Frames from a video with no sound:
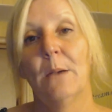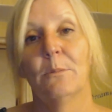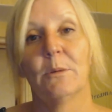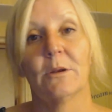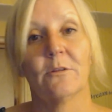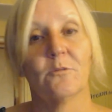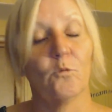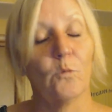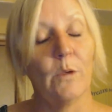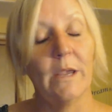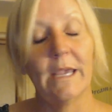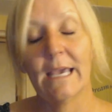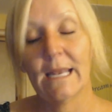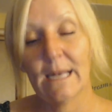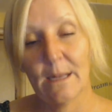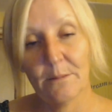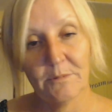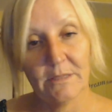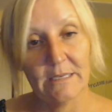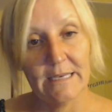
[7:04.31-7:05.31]
But if we
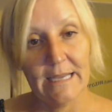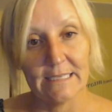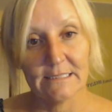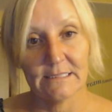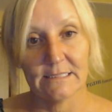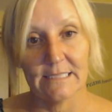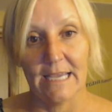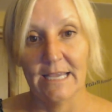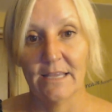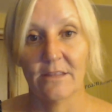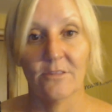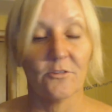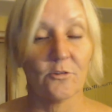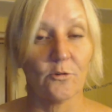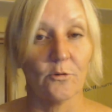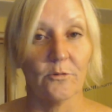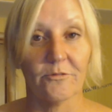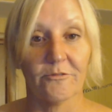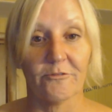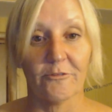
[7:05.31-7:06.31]
get up the next day and
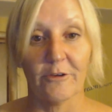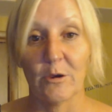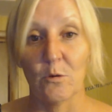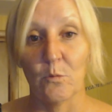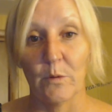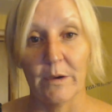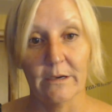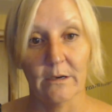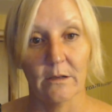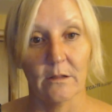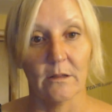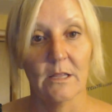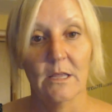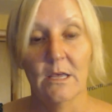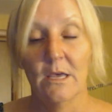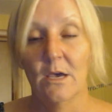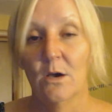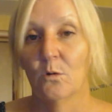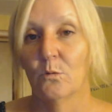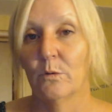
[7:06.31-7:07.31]
through free will,
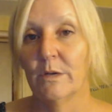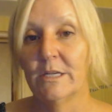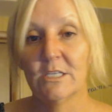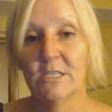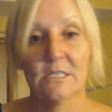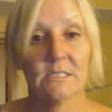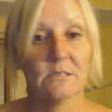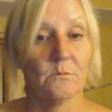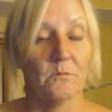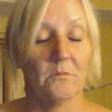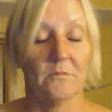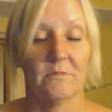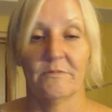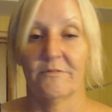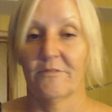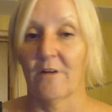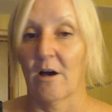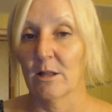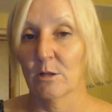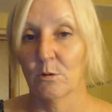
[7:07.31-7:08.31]
we just
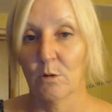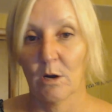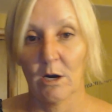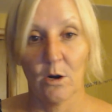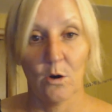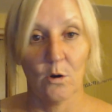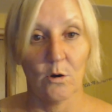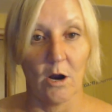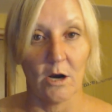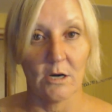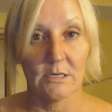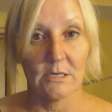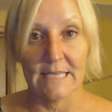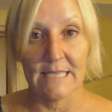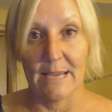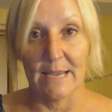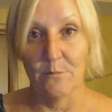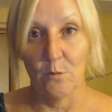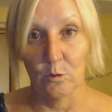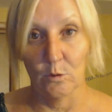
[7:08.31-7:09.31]
follow our
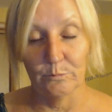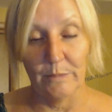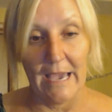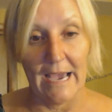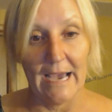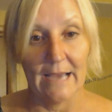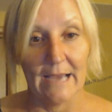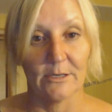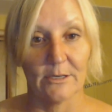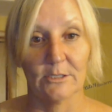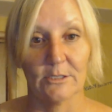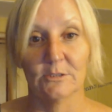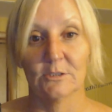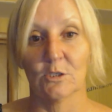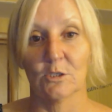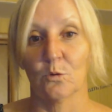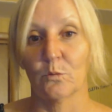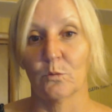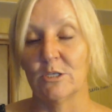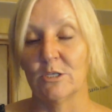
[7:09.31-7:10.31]
same old
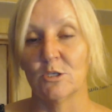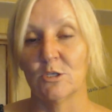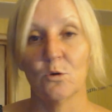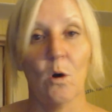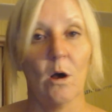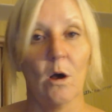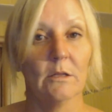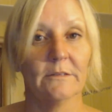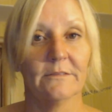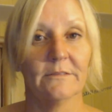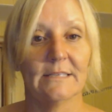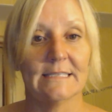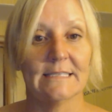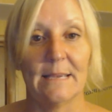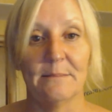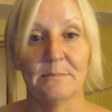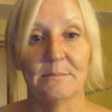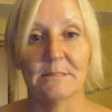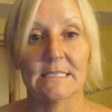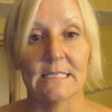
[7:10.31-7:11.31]
patterns, or we do all of the
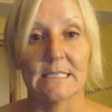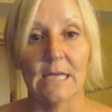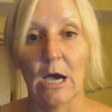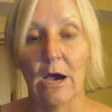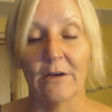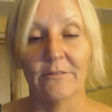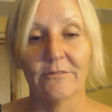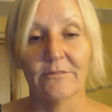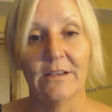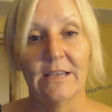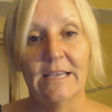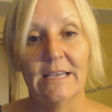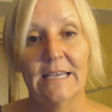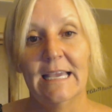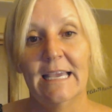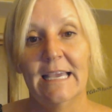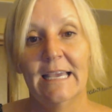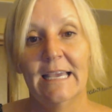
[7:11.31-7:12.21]
same stuff,